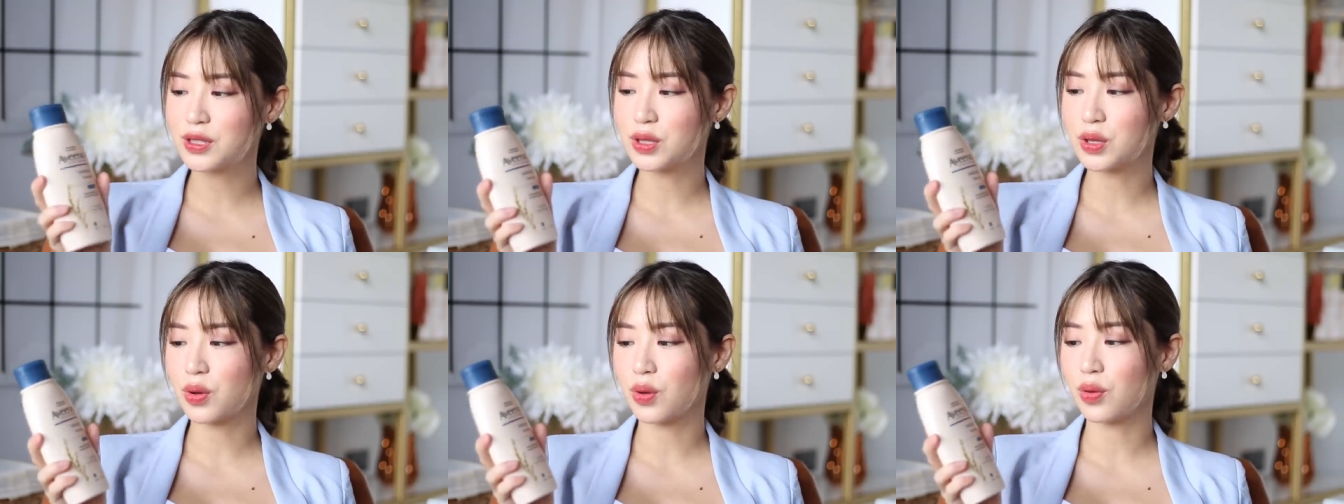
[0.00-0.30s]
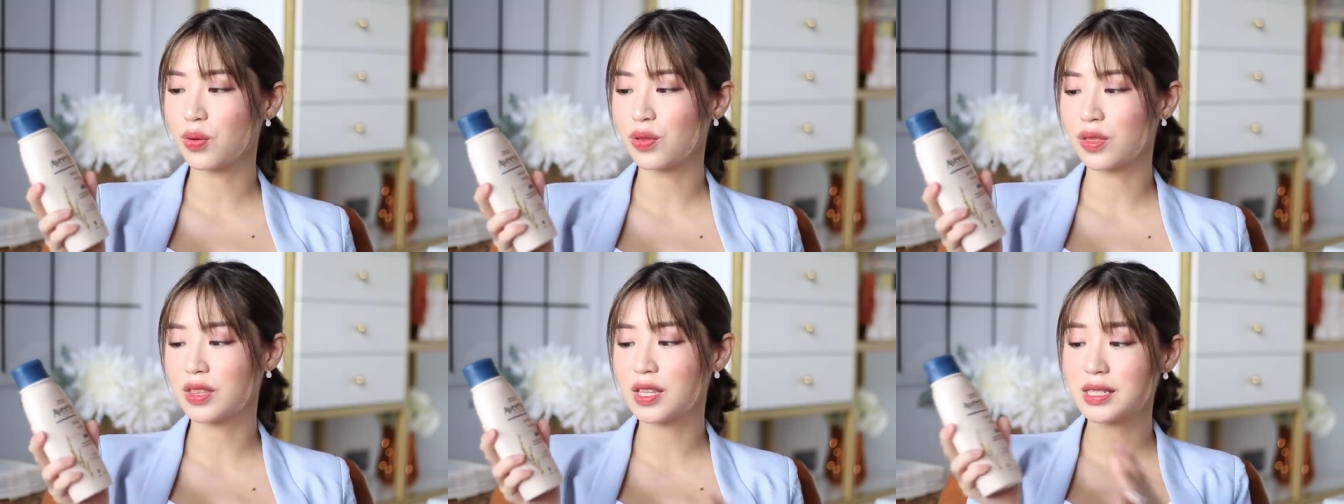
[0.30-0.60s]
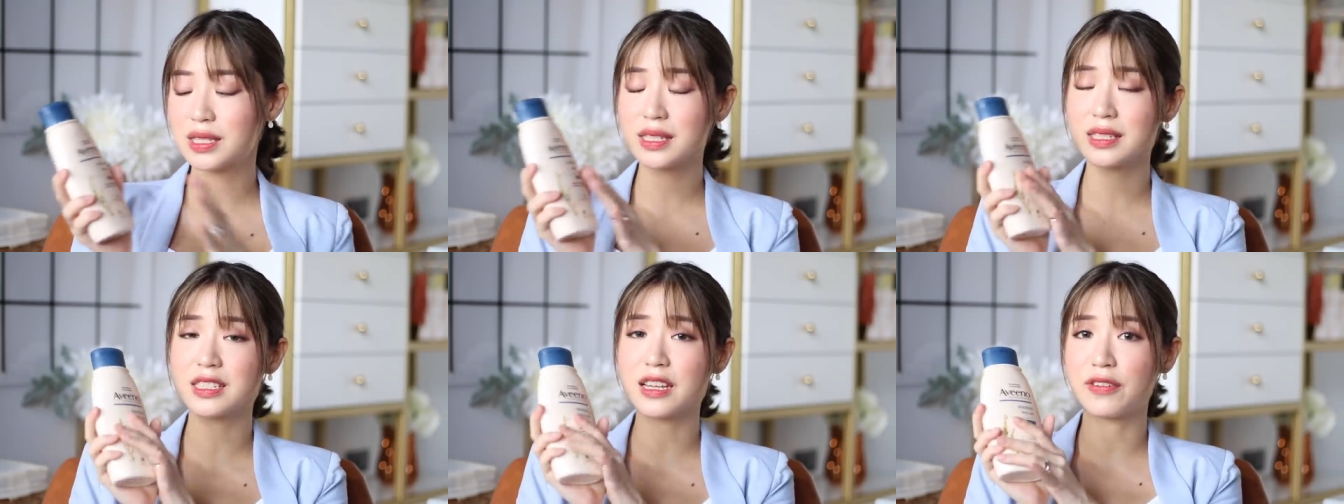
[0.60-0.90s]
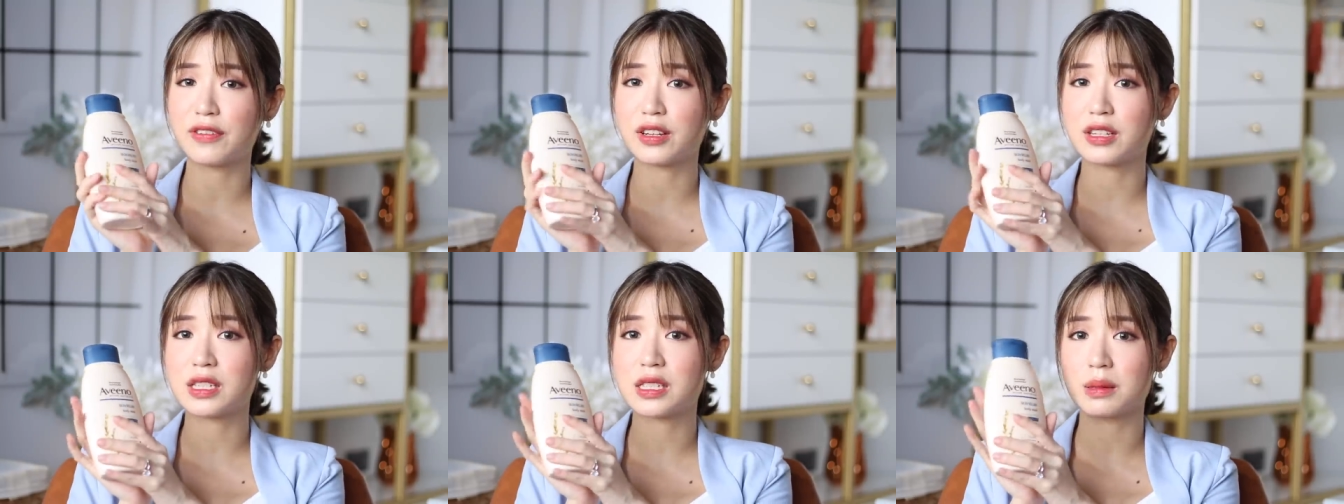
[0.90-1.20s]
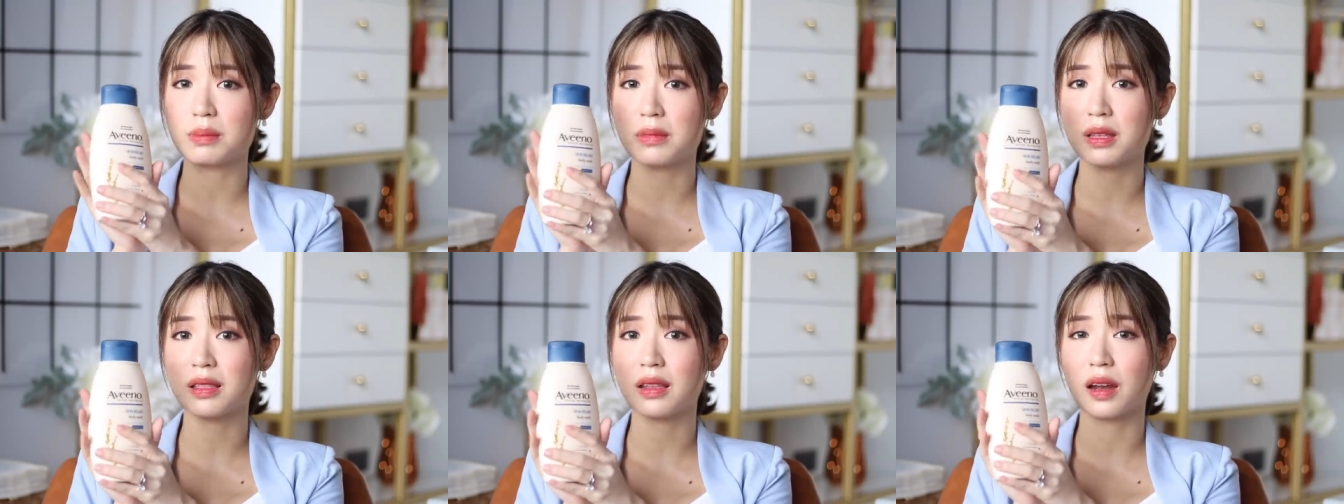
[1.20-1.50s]
So this is definitely
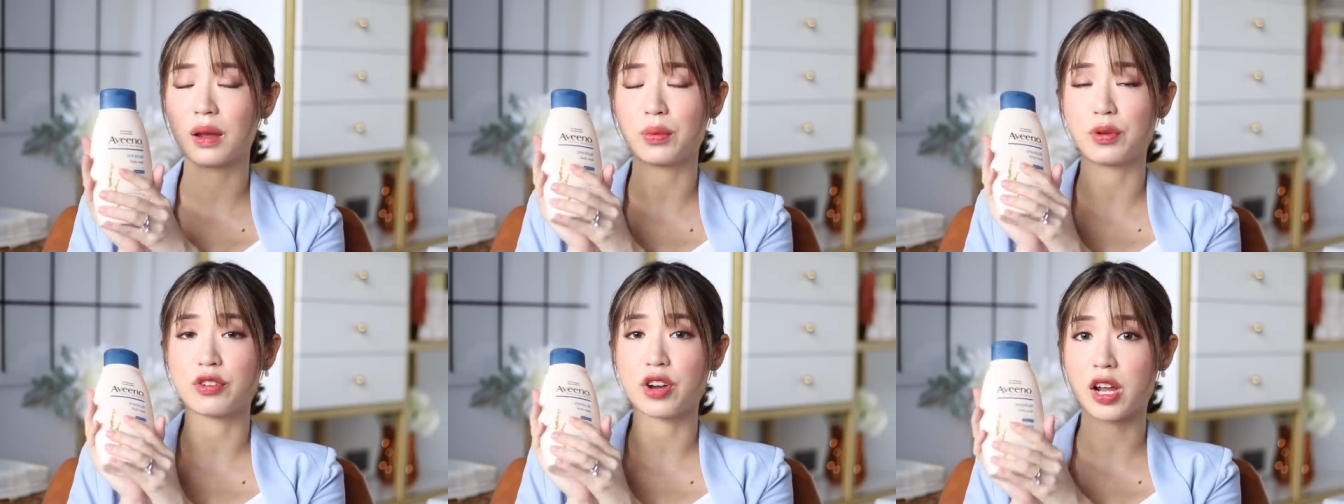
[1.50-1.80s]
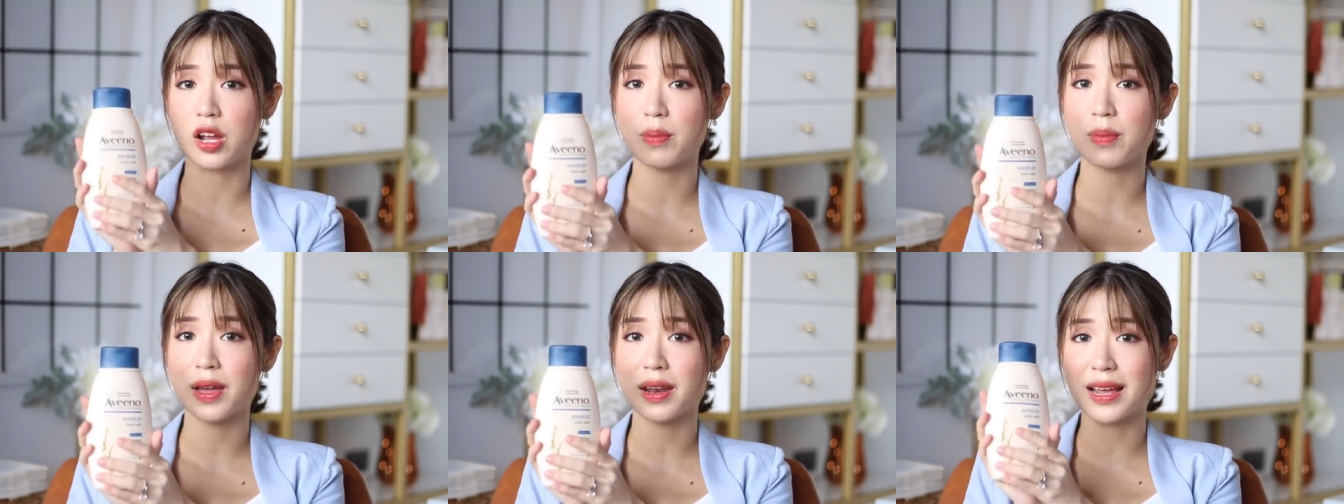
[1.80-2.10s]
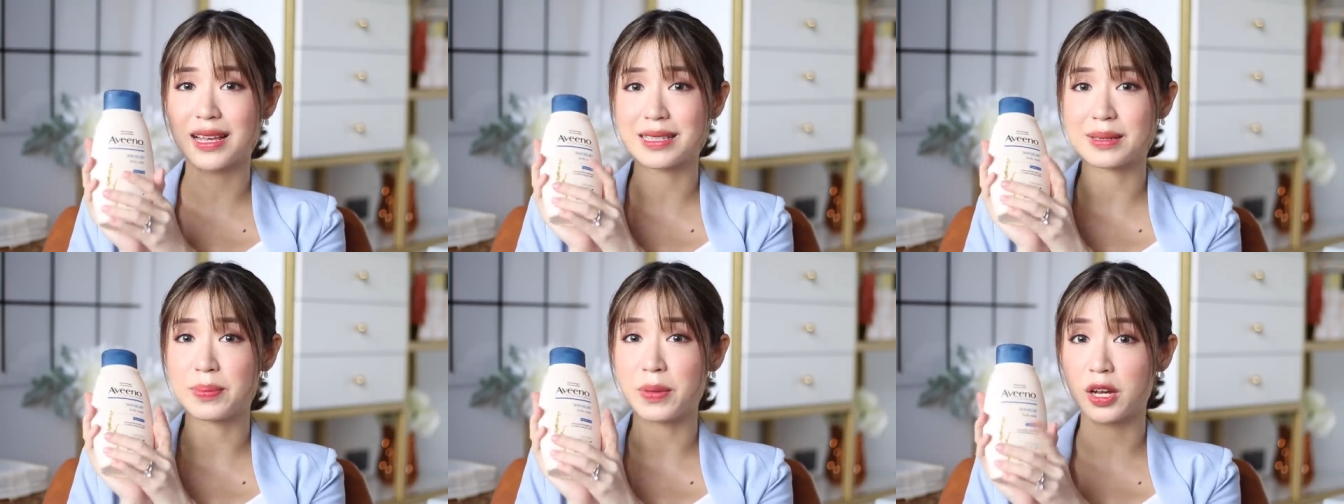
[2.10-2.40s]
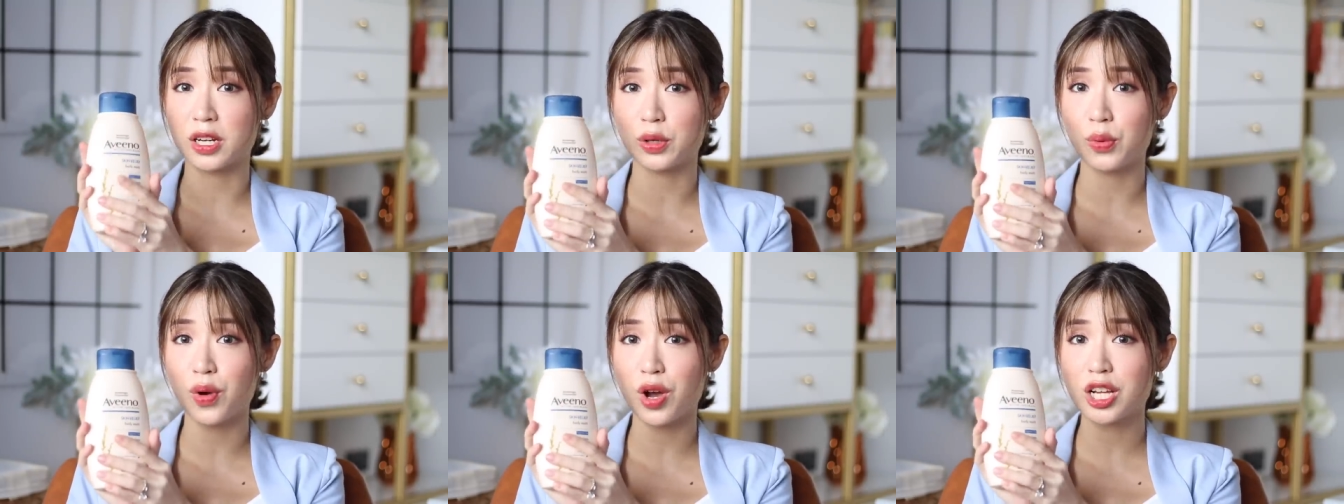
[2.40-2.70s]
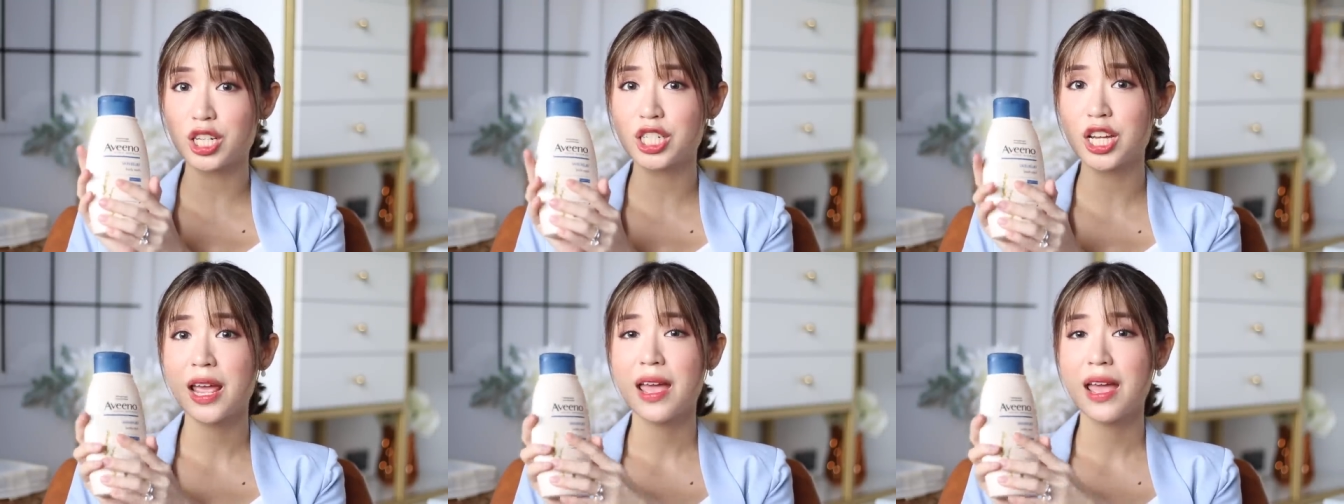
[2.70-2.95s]
something that I would recommend as a body wash.